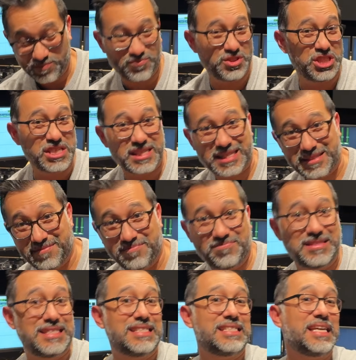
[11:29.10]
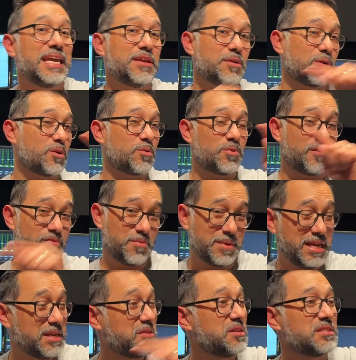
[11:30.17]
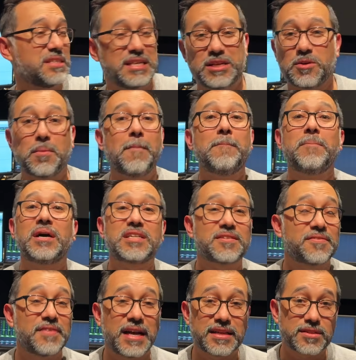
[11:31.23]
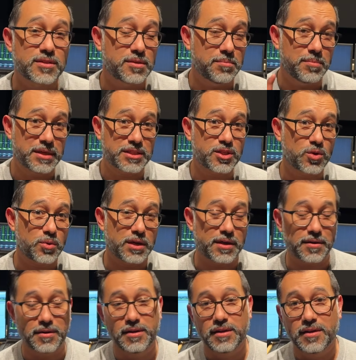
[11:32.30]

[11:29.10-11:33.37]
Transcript: just take your career from here to here much faster, much quicker.